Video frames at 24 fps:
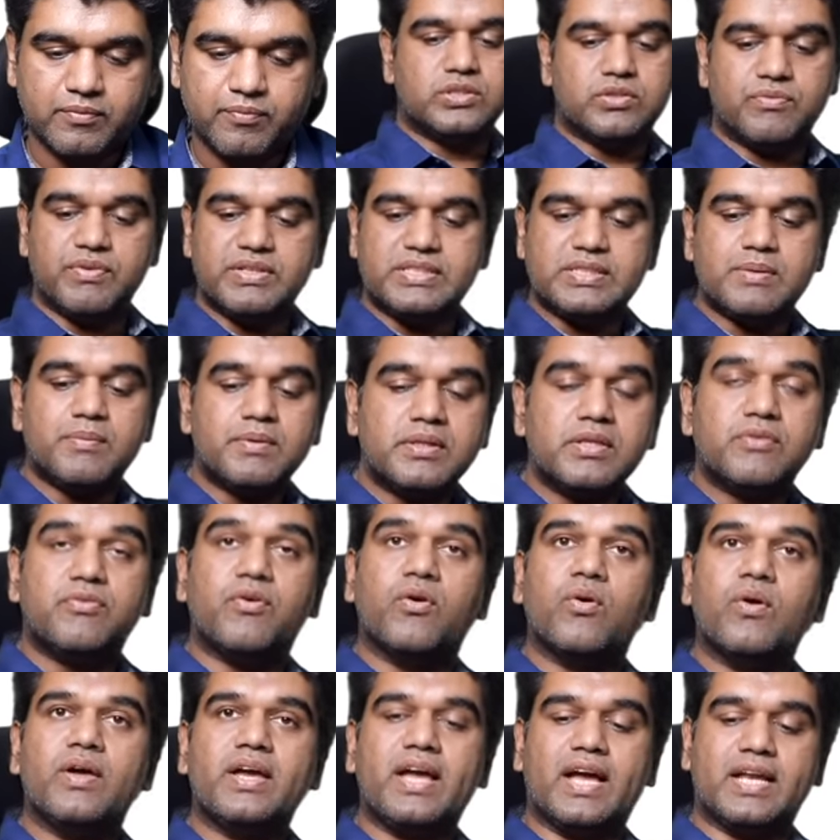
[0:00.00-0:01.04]
So which among the
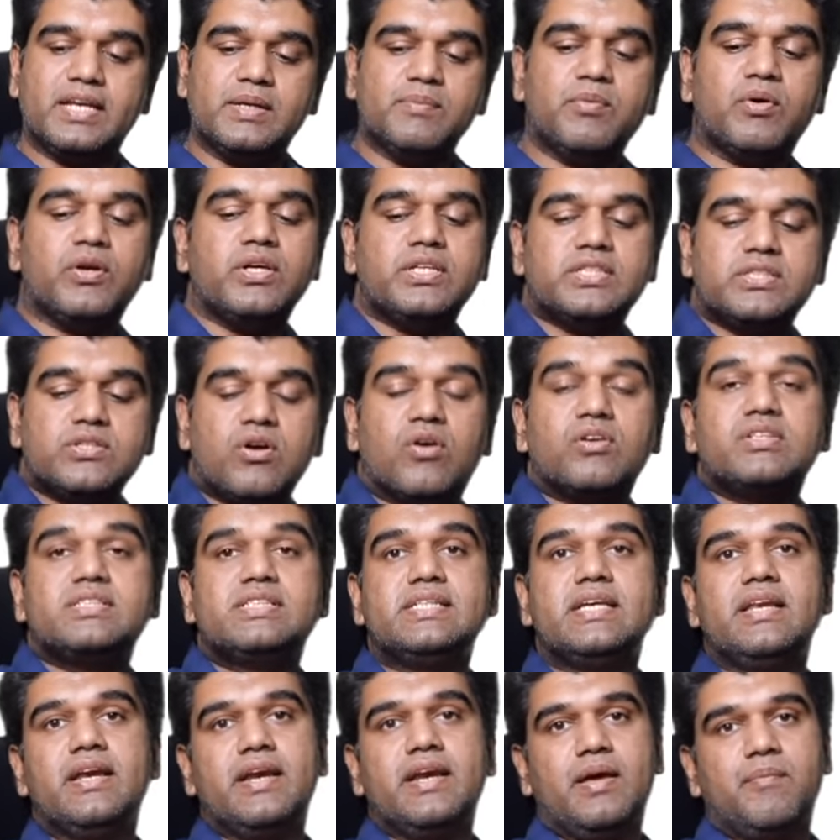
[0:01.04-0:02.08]
following antibodies is not
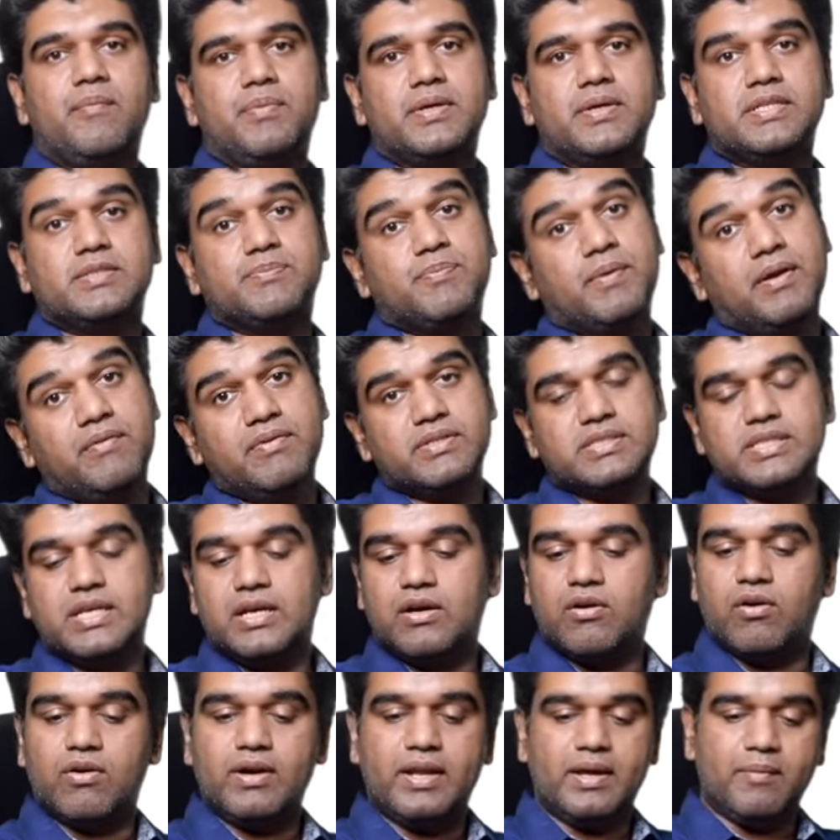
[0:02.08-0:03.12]
seen in APS, previously
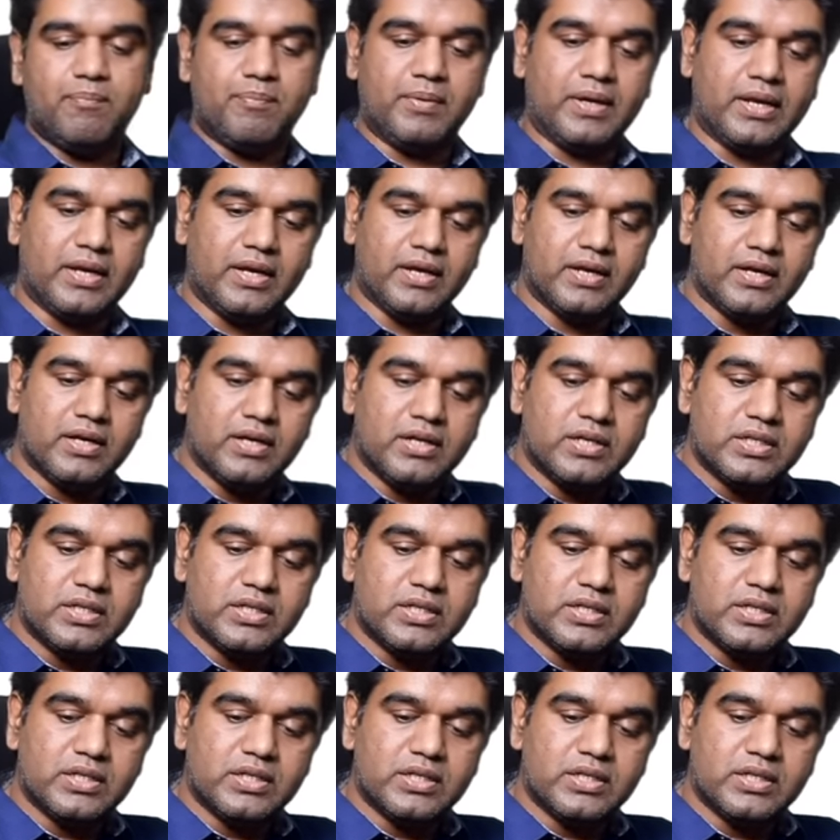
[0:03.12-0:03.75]
called APLA?